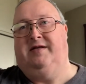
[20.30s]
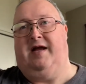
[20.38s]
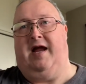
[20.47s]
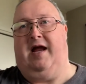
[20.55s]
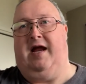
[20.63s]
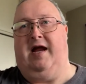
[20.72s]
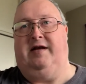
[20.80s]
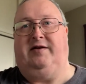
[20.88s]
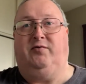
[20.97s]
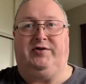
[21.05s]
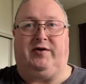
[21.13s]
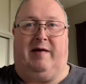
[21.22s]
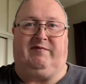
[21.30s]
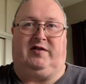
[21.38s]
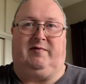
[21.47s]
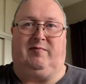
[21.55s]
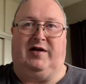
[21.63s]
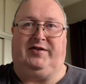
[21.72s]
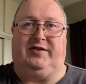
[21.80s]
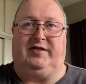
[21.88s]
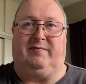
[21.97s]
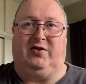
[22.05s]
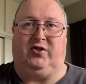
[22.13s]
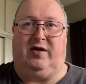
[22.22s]
And it also happens to be my
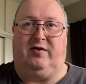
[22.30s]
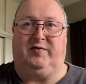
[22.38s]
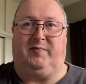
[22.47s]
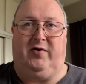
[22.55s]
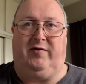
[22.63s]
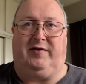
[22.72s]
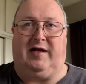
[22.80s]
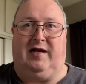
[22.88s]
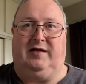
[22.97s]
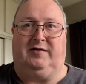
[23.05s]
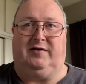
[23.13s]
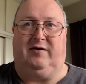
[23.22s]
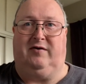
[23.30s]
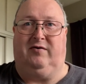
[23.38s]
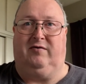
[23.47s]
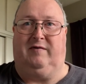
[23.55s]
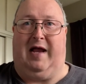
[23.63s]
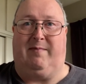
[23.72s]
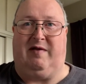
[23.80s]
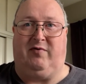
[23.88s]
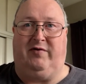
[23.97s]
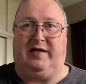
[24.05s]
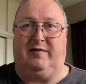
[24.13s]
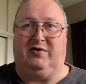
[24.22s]
sister Michelle's birthday. So happy
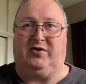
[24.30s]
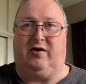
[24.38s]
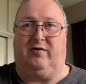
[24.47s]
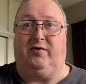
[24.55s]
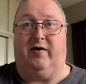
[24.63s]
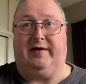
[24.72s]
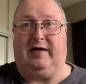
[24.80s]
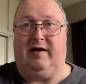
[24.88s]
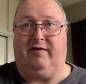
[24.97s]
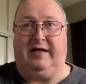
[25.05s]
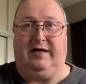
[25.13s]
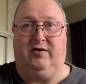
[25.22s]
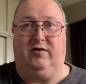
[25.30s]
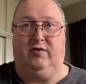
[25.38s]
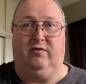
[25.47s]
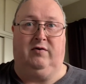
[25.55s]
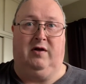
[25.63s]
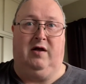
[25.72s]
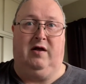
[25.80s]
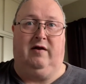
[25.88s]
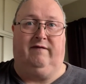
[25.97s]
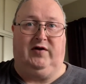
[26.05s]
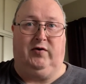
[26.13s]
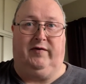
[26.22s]
birthday, Michelle. Not that I think you
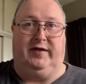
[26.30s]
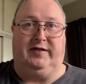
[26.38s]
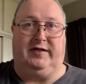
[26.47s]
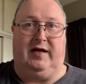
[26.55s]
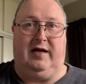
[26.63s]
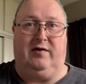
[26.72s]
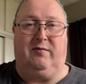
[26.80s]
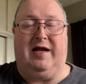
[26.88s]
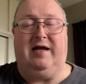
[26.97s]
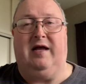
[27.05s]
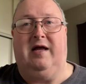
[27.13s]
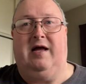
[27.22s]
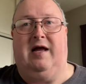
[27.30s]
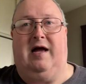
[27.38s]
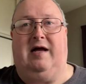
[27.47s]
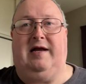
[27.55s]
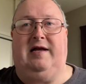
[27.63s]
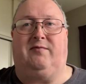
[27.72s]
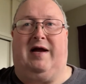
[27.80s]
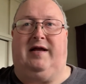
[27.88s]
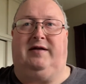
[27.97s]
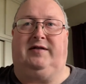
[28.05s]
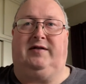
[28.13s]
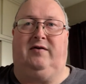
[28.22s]
view this
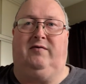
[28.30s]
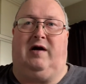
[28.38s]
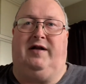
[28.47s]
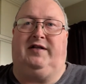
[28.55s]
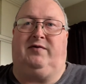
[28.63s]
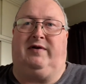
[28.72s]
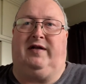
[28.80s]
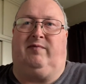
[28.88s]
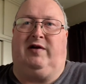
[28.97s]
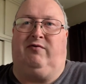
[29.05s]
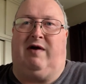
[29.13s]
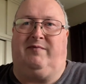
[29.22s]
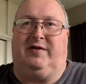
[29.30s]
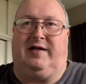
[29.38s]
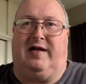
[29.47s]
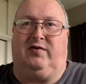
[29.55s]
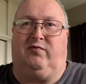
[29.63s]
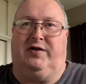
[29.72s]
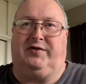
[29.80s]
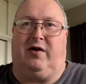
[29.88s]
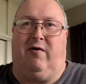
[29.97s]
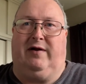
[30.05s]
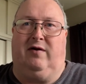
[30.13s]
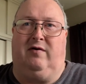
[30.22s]
anyway. So I just wanted to bring you up to date to what's
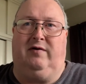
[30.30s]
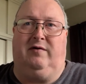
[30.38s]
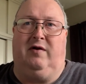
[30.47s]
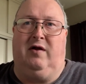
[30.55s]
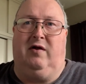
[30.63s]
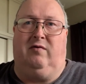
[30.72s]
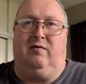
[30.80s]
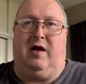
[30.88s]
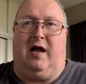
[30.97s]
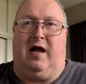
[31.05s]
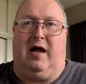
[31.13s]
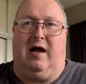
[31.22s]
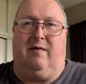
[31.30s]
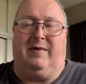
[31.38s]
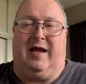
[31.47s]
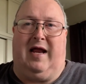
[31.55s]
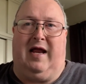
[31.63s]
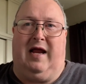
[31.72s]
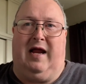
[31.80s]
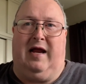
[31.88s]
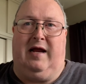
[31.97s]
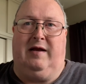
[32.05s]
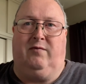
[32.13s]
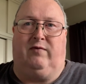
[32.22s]
going on.
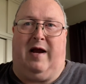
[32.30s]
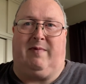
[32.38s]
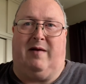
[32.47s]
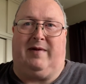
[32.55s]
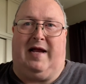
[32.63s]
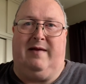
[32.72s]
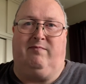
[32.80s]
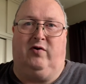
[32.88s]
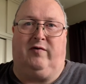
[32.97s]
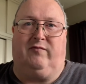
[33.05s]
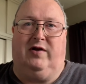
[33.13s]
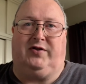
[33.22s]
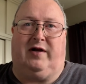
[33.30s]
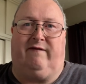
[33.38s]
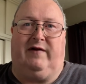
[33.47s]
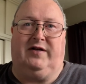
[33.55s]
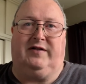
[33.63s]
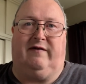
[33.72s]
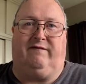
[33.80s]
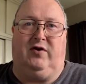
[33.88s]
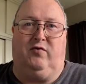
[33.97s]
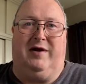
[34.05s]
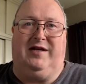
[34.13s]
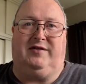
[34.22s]
And wrap up a book which I finished a
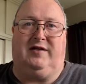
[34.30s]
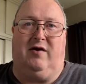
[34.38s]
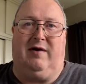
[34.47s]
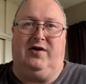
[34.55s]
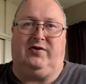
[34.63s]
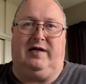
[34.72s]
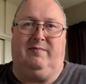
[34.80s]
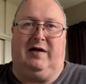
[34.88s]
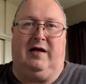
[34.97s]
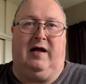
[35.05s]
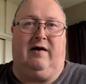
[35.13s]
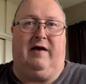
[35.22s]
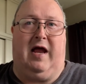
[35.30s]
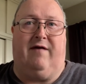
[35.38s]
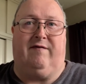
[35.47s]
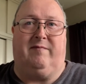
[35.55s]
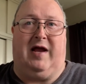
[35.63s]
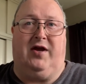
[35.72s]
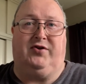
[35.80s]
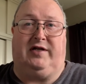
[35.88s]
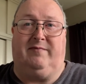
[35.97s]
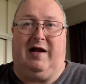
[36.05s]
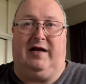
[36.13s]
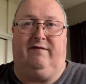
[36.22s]
few weeks ago actually, but I haven't
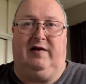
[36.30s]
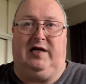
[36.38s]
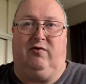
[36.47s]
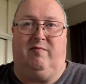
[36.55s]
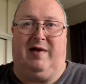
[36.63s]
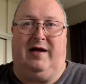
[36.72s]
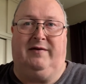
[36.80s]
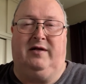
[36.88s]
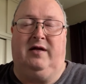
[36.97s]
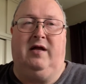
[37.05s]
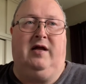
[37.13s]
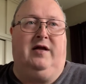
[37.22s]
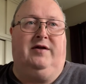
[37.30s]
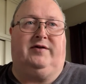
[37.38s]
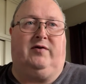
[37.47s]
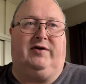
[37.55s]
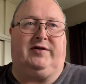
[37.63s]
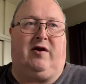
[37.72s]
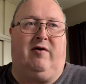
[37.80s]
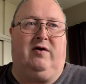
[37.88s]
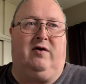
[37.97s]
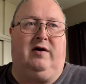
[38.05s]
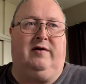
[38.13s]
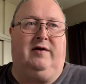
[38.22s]
actually made a video about. So what's going
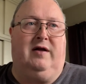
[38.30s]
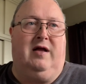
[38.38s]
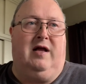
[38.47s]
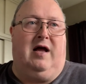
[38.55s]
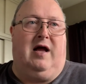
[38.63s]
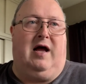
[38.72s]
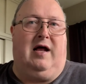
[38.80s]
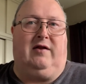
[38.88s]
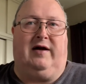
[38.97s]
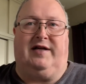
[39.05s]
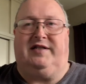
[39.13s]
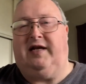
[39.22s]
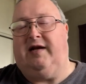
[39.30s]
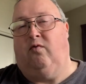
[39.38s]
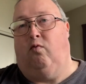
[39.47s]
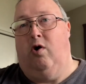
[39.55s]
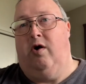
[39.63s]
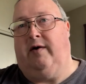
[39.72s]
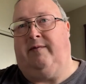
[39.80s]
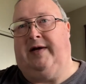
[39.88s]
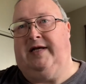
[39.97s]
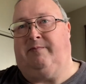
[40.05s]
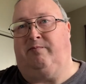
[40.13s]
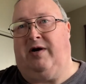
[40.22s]
on? Like I said, work
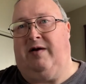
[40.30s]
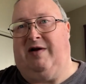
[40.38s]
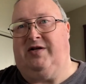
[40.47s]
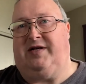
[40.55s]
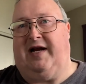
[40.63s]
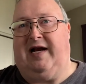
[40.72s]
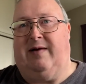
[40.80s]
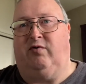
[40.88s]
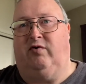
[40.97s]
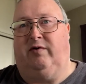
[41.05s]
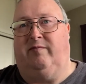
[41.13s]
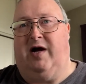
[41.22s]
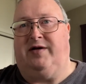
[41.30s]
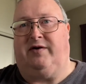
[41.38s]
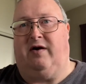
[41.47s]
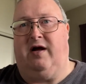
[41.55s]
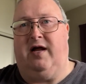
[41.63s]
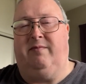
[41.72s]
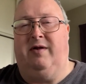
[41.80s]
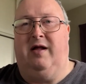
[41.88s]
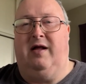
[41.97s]
has pretty much taken up all of my time.